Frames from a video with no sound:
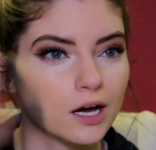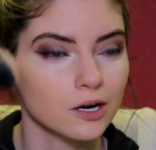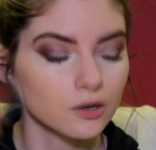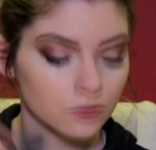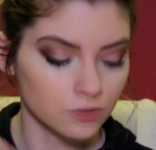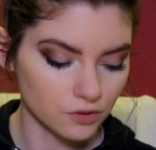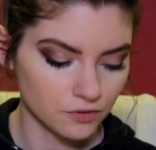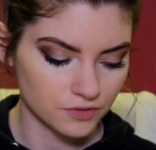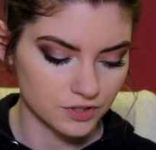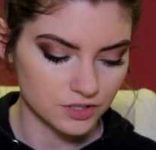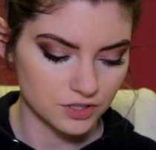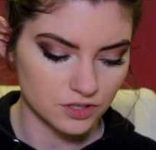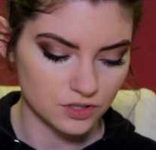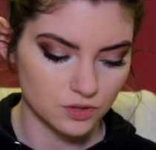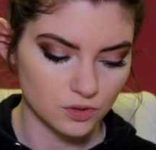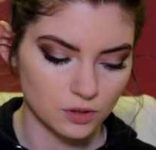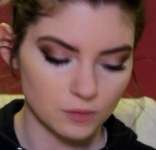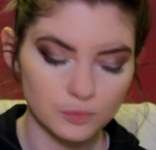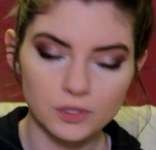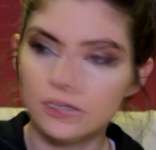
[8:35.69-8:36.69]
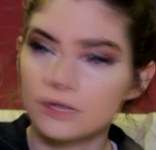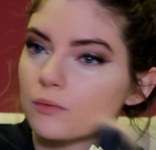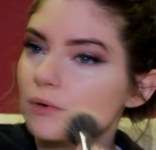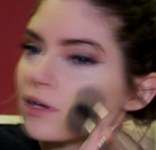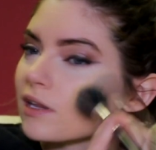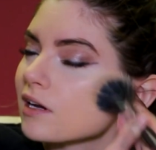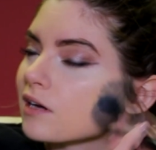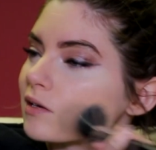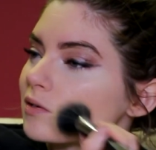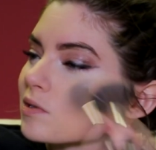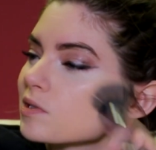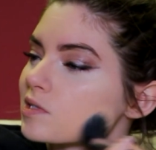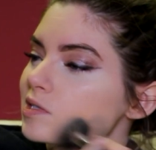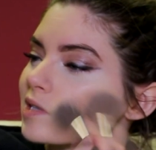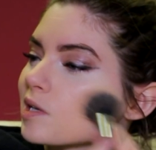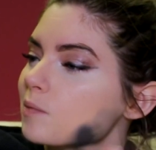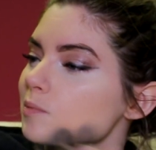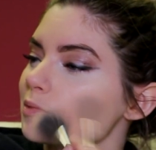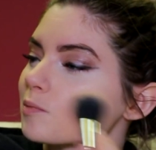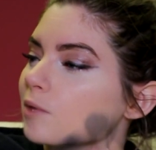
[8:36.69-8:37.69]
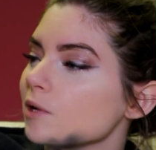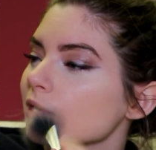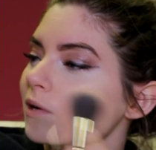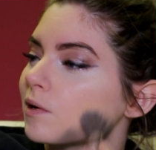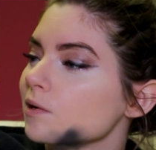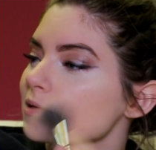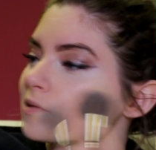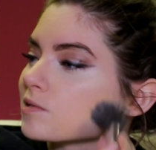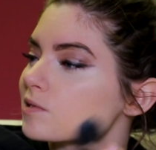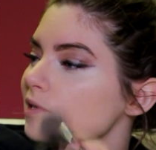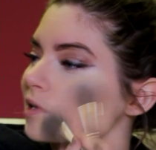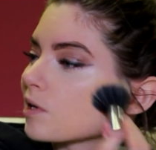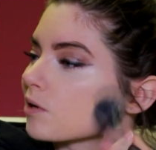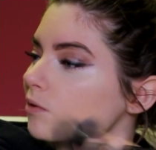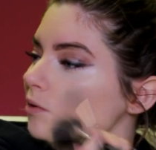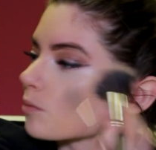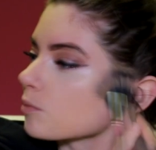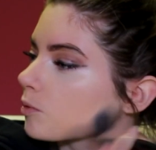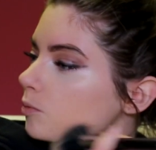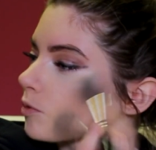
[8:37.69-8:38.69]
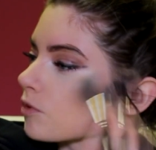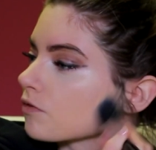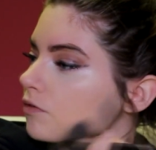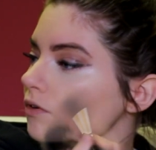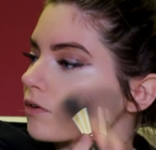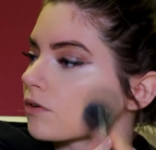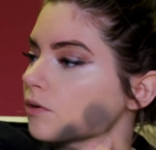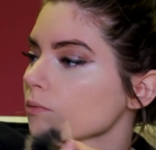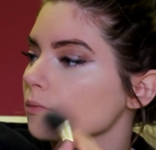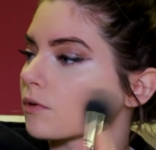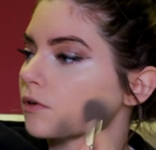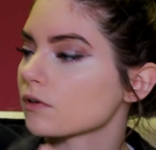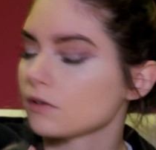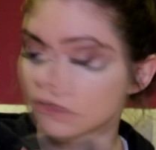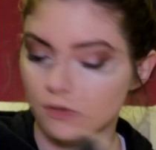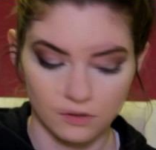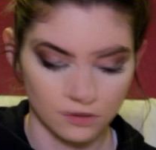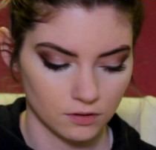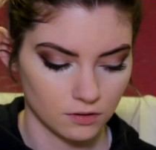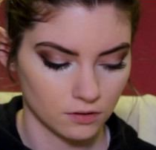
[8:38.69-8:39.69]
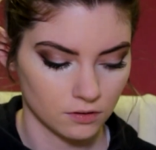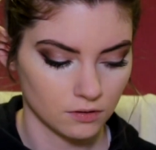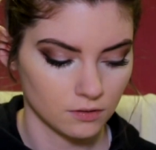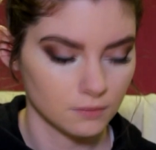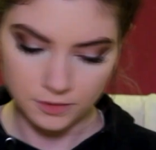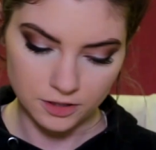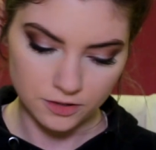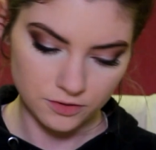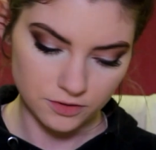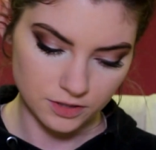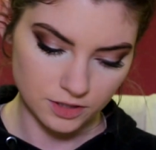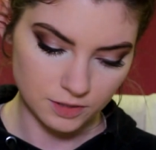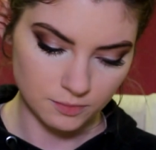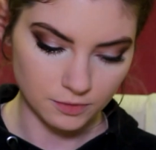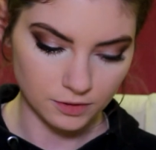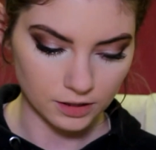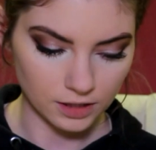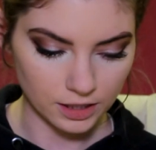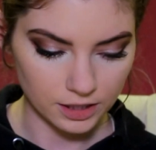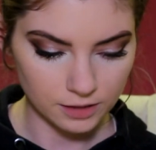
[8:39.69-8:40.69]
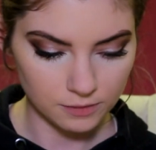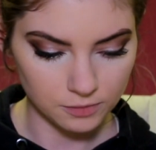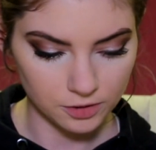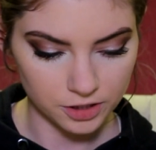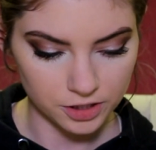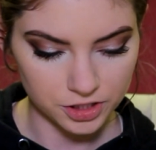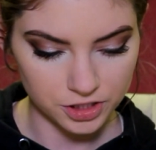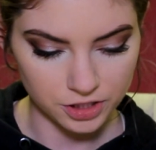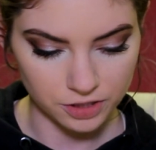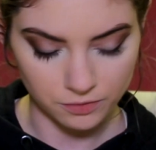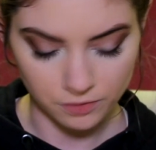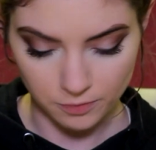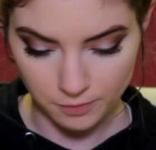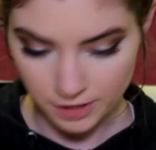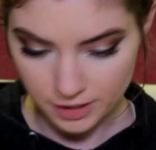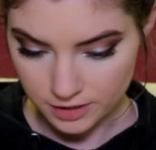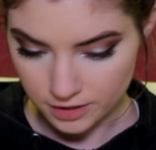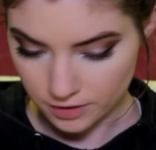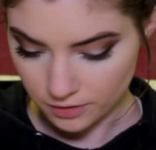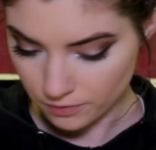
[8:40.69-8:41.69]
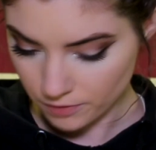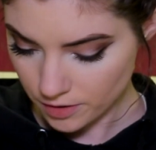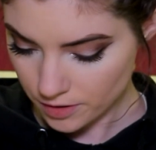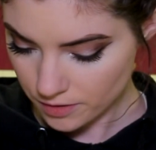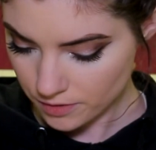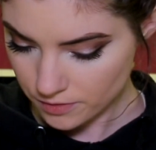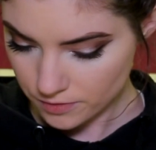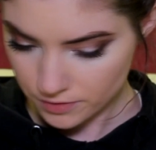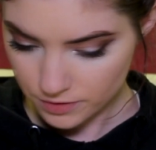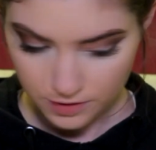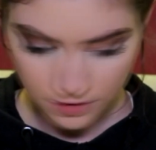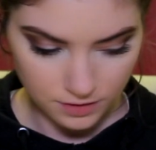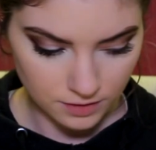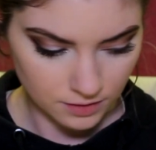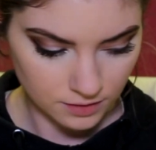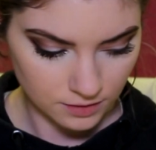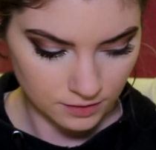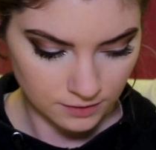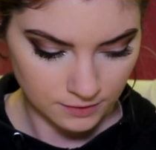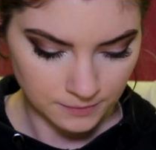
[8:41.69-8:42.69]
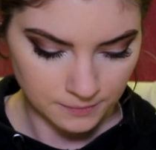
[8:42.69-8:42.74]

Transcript: I don't know if this is normally the way that I do these steps, but I honestly can't remember for some reason. I'm gonna use this Milani blush in Romantic Rose.